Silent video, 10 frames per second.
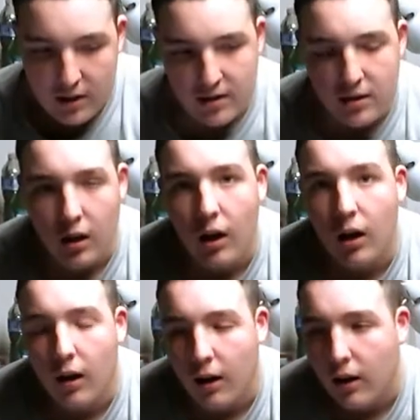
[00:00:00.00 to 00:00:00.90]
This is
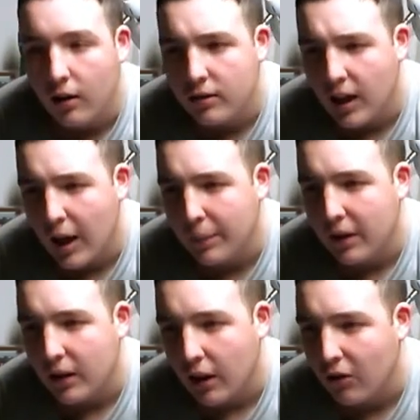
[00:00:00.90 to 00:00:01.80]
a
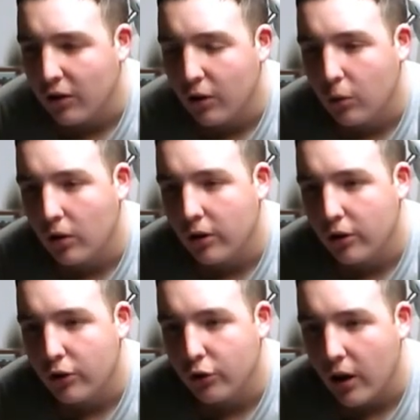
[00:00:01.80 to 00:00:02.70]
topic I really wanted
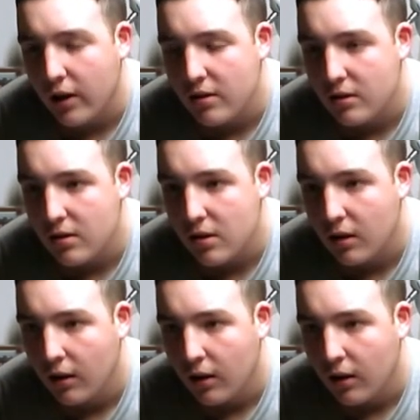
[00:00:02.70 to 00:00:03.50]
to address